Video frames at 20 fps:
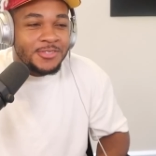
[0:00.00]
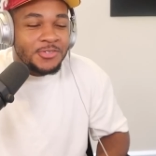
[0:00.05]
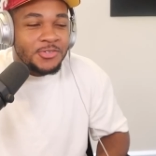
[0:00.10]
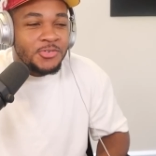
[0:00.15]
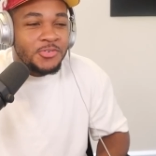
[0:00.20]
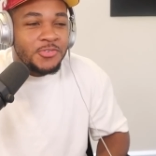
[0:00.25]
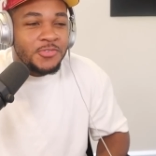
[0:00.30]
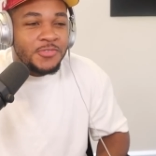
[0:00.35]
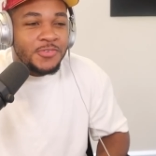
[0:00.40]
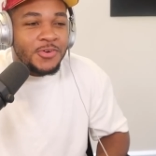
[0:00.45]

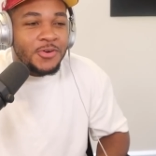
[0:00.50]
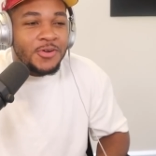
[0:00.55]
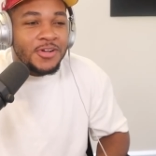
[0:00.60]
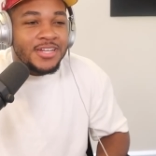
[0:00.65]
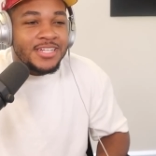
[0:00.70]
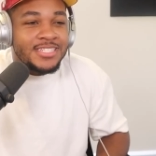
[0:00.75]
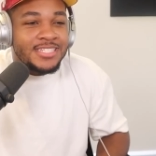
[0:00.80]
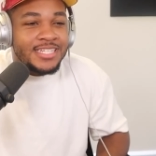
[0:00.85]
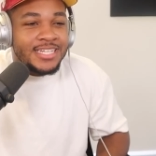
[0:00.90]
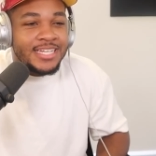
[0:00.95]
threw
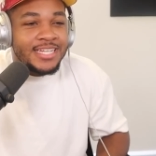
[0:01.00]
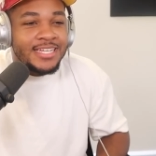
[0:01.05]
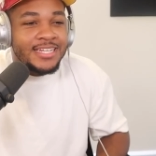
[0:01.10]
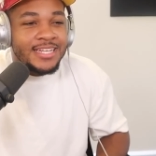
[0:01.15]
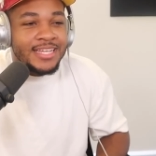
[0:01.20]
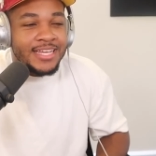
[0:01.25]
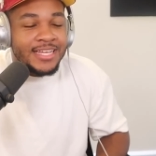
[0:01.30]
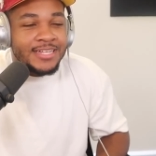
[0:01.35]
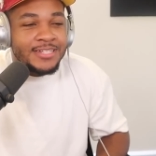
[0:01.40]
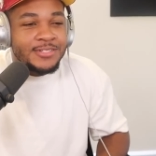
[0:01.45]

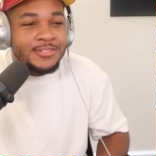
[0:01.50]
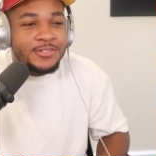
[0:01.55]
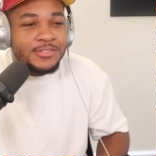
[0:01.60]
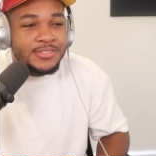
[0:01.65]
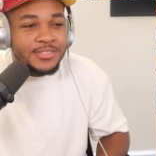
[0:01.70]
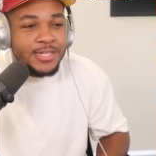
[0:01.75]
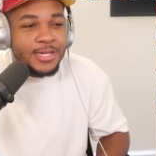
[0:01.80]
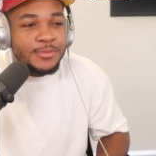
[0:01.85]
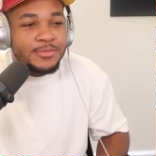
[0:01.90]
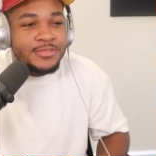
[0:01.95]
14
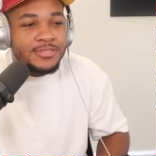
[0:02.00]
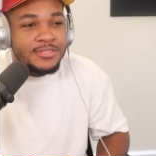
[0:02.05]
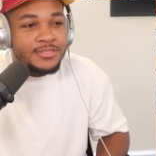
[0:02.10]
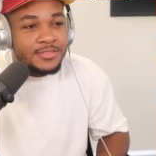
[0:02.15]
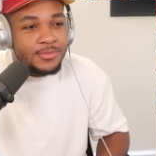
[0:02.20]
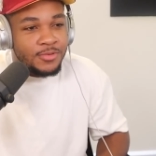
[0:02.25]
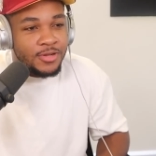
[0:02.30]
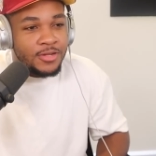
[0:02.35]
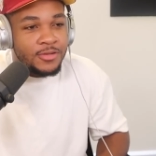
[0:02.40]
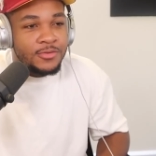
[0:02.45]

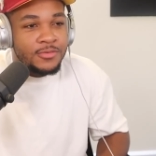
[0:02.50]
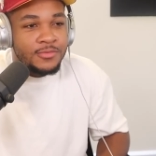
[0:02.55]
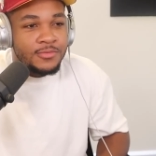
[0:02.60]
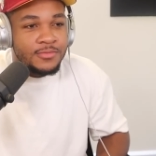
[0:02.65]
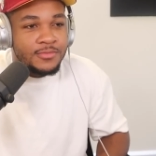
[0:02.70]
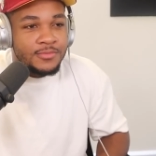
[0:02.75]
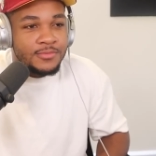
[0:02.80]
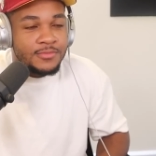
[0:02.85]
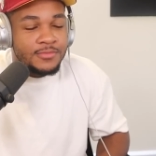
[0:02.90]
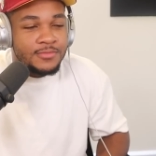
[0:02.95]
interceptions, bro.
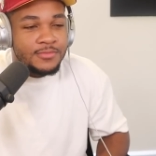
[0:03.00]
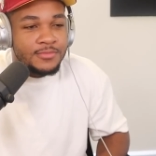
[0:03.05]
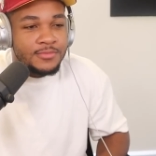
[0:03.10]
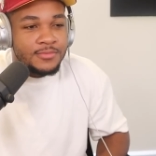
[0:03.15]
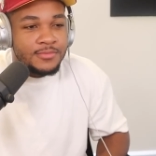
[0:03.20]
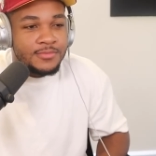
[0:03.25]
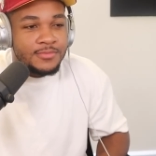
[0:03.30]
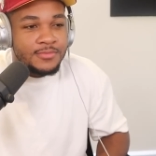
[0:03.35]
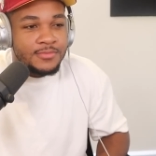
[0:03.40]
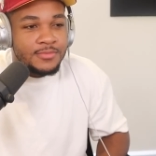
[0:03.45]
Come
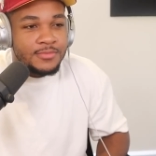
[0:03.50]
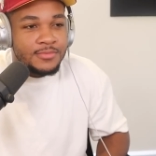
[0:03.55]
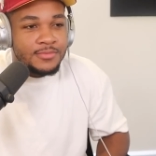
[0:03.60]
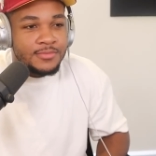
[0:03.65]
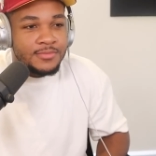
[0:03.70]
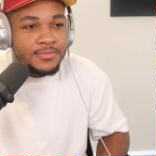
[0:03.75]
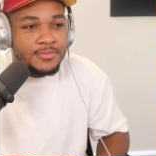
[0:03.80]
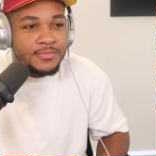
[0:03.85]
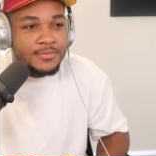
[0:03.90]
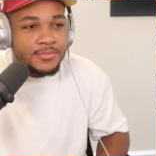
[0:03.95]
on, bro.
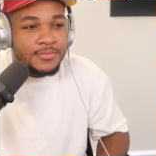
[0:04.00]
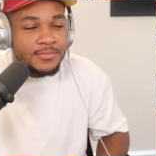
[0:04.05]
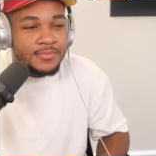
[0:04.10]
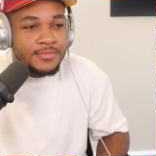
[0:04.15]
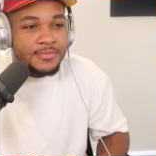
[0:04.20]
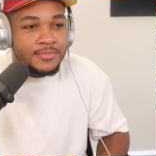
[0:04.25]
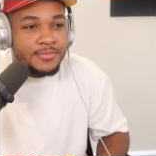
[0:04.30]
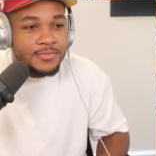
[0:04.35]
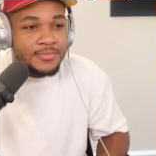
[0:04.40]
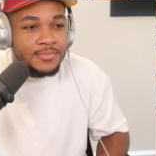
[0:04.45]
Cam Newton's
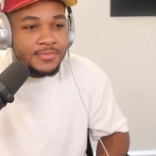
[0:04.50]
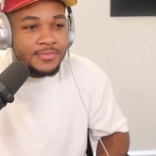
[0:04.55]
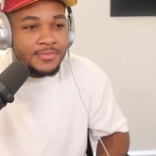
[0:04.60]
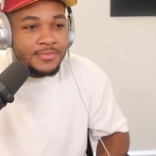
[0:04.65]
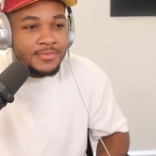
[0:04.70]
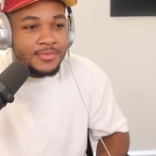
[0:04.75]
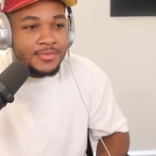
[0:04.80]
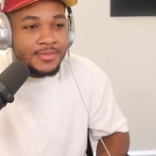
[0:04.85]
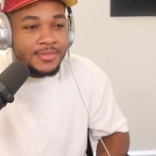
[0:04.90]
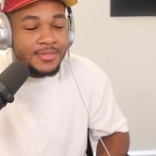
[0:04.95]
trash, bro. You know